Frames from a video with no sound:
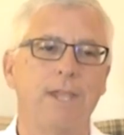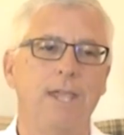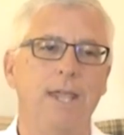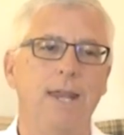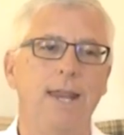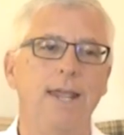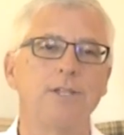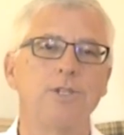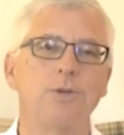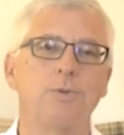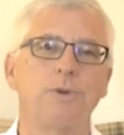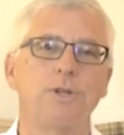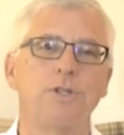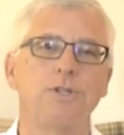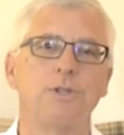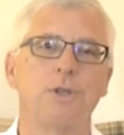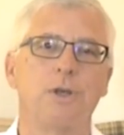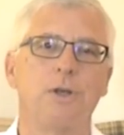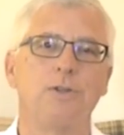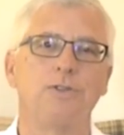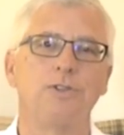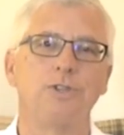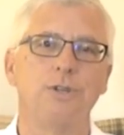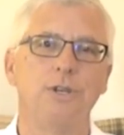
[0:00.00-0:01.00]
and as a
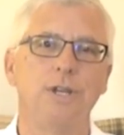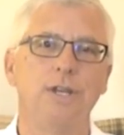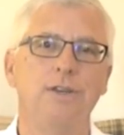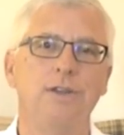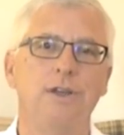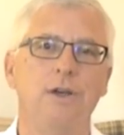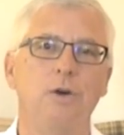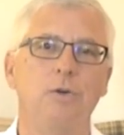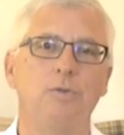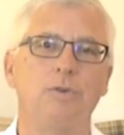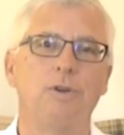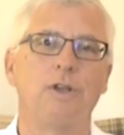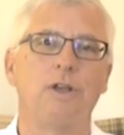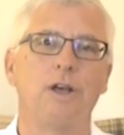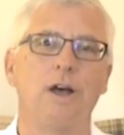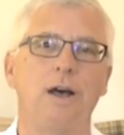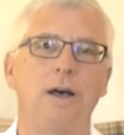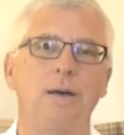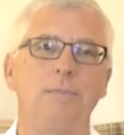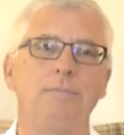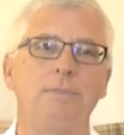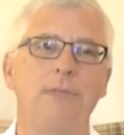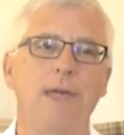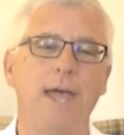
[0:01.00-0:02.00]
result, you need to
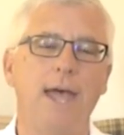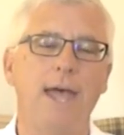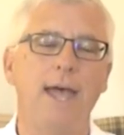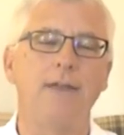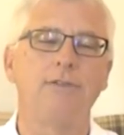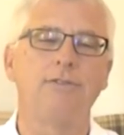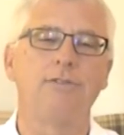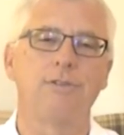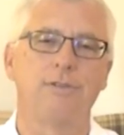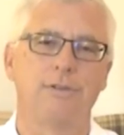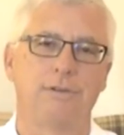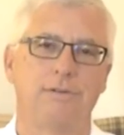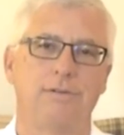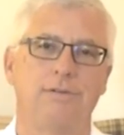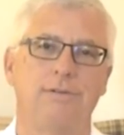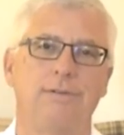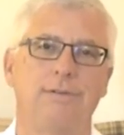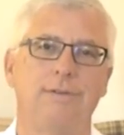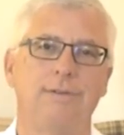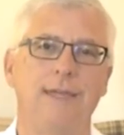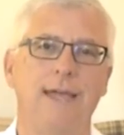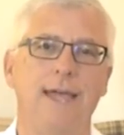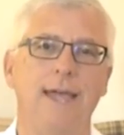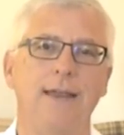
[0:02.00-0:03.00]
overcome that,
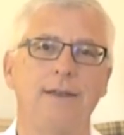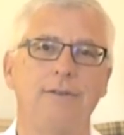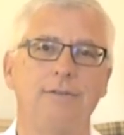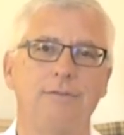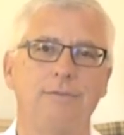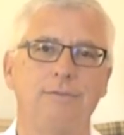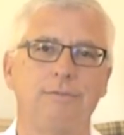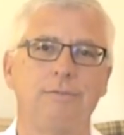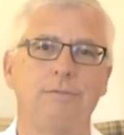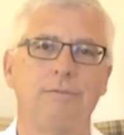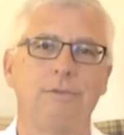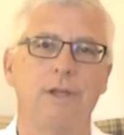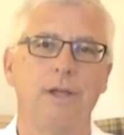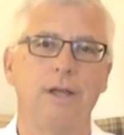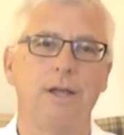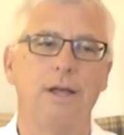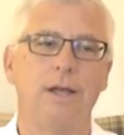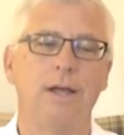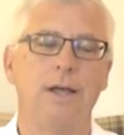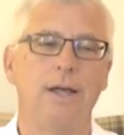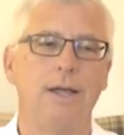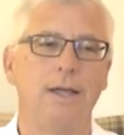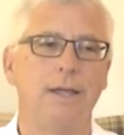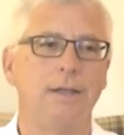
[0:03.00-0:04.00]
that
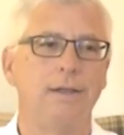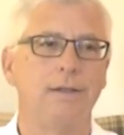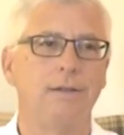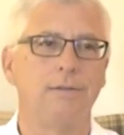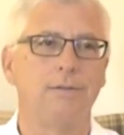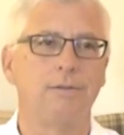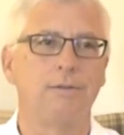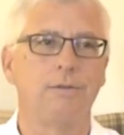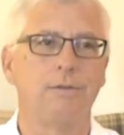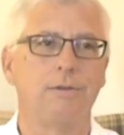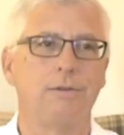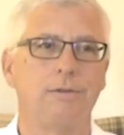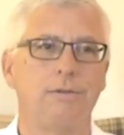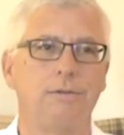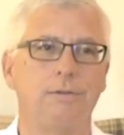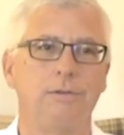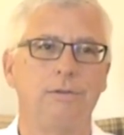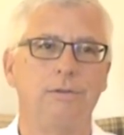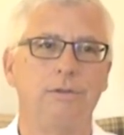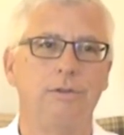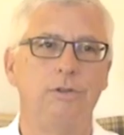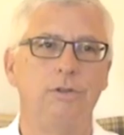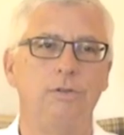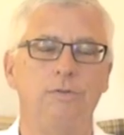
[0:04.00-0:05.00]
uh,
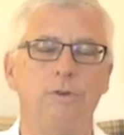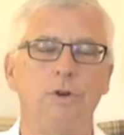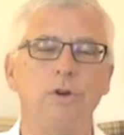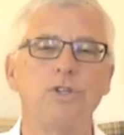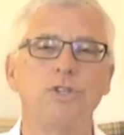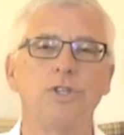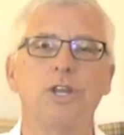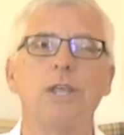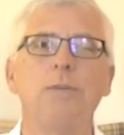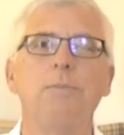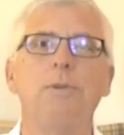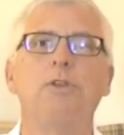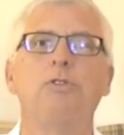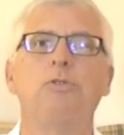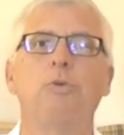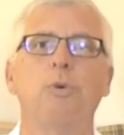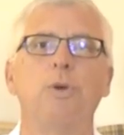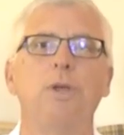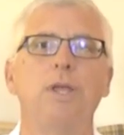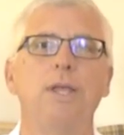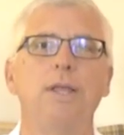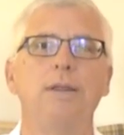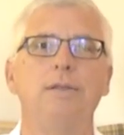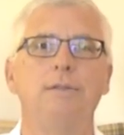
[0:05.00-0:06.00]
diversity
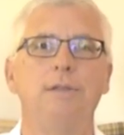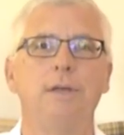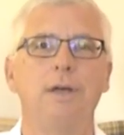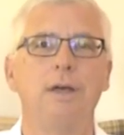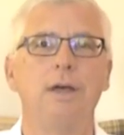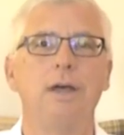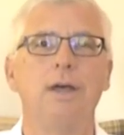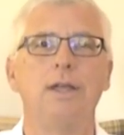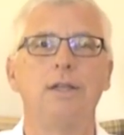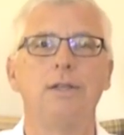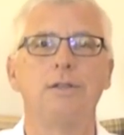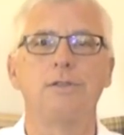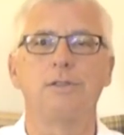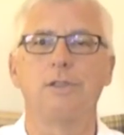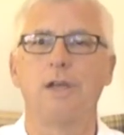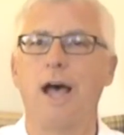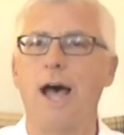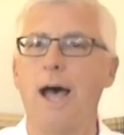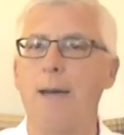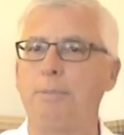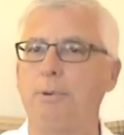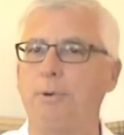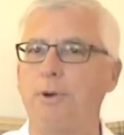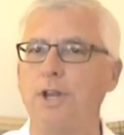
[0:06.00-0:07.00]
between the, the,
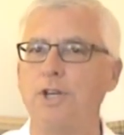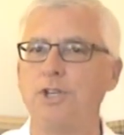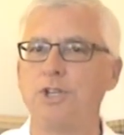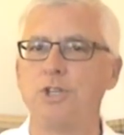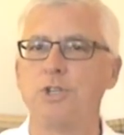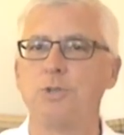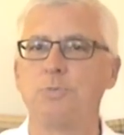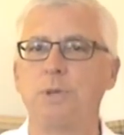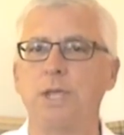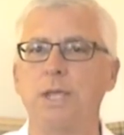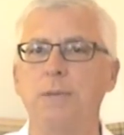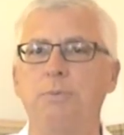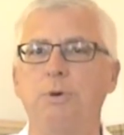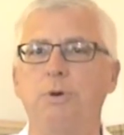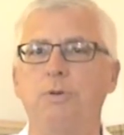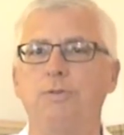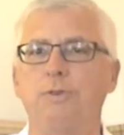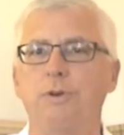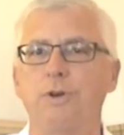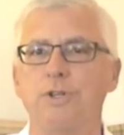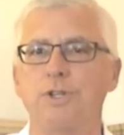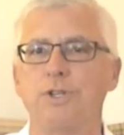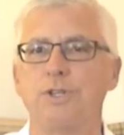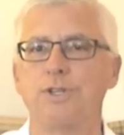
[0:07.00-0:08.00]
operations people
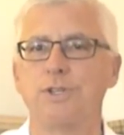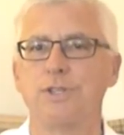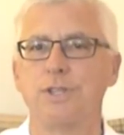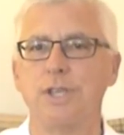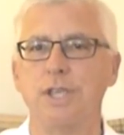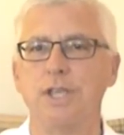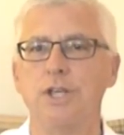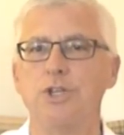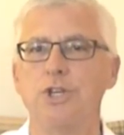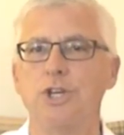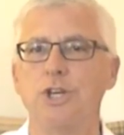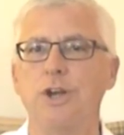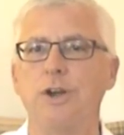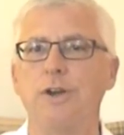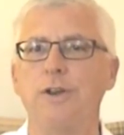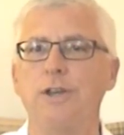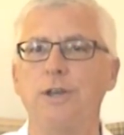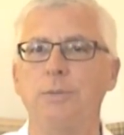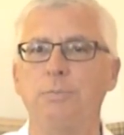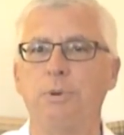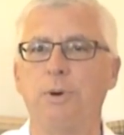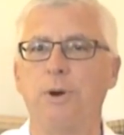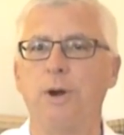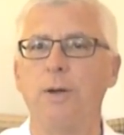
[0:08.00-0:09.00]
versus the engineering
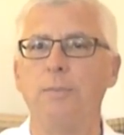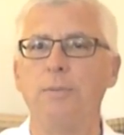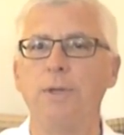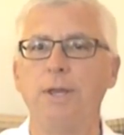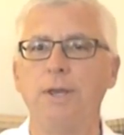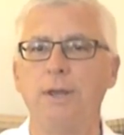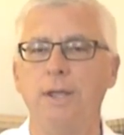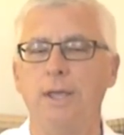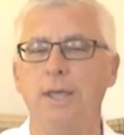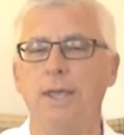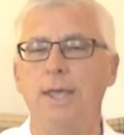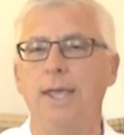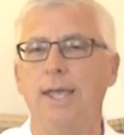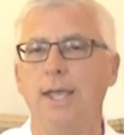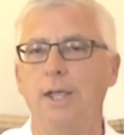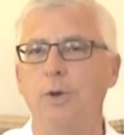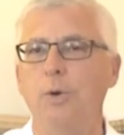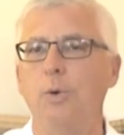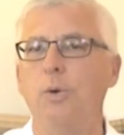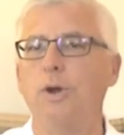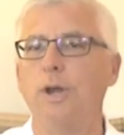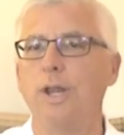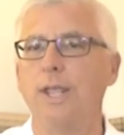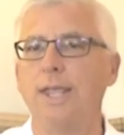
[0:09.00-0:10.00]
department
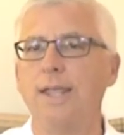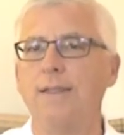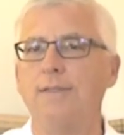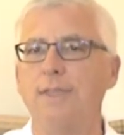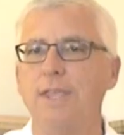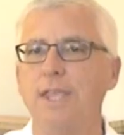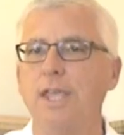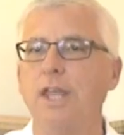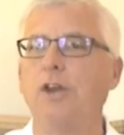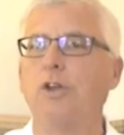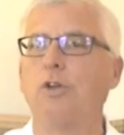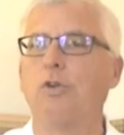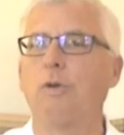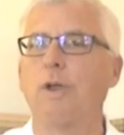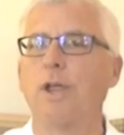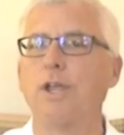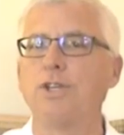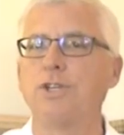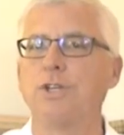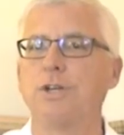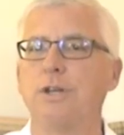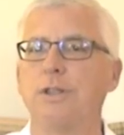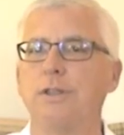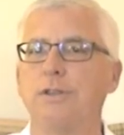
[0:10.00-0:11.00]
in order to get the
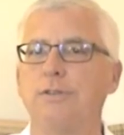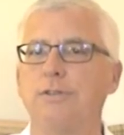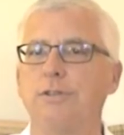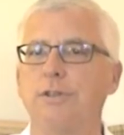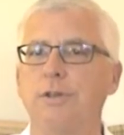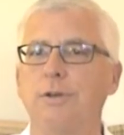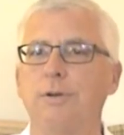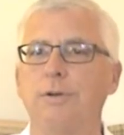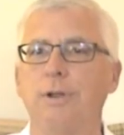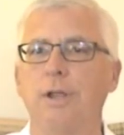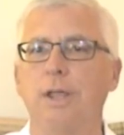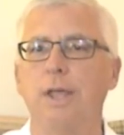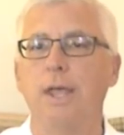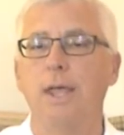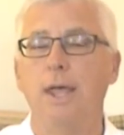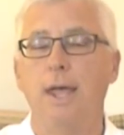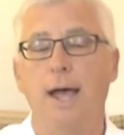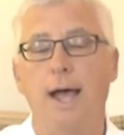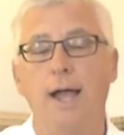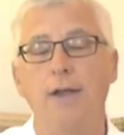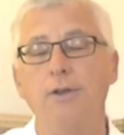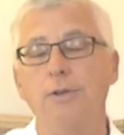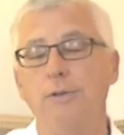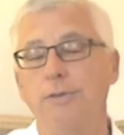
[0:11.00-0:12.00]
integration of the two.
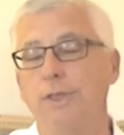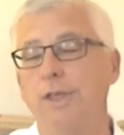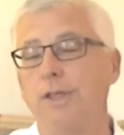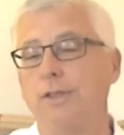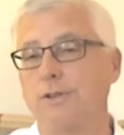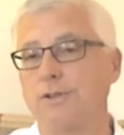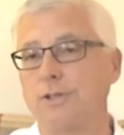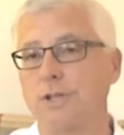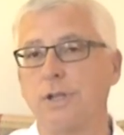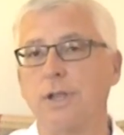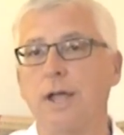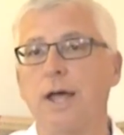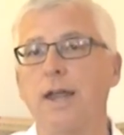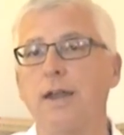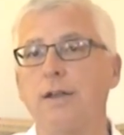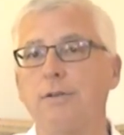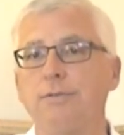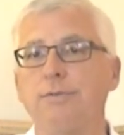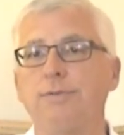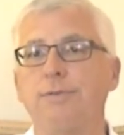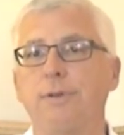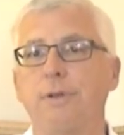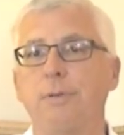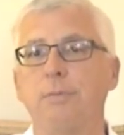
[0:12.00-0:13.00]
I do think there's a lot
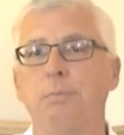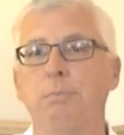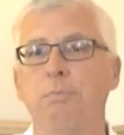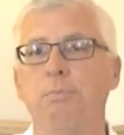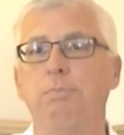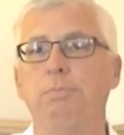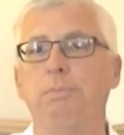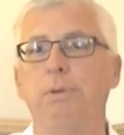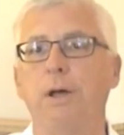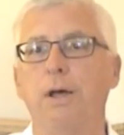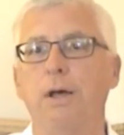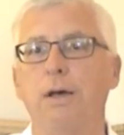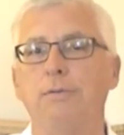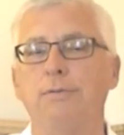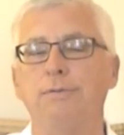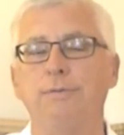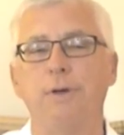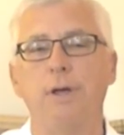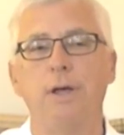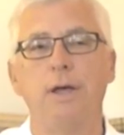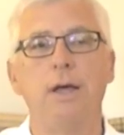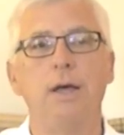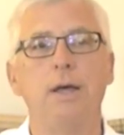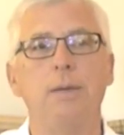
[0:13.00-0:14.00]
of of
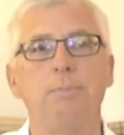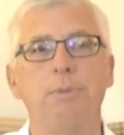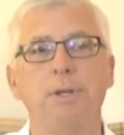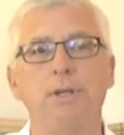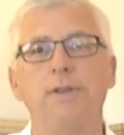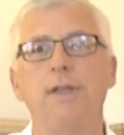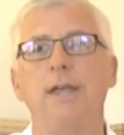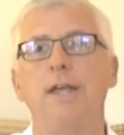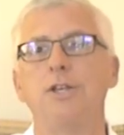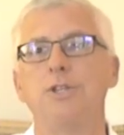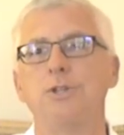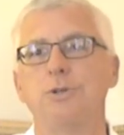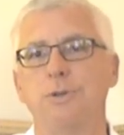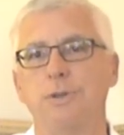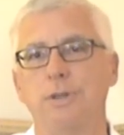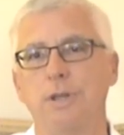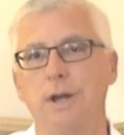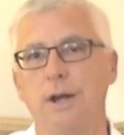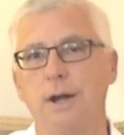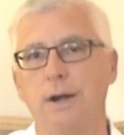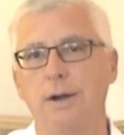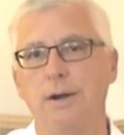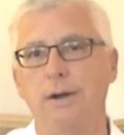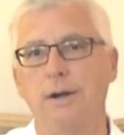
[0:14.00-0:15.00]
uh, potential
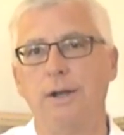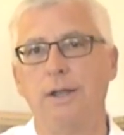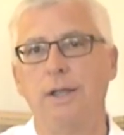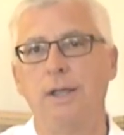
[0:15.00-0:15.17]
there.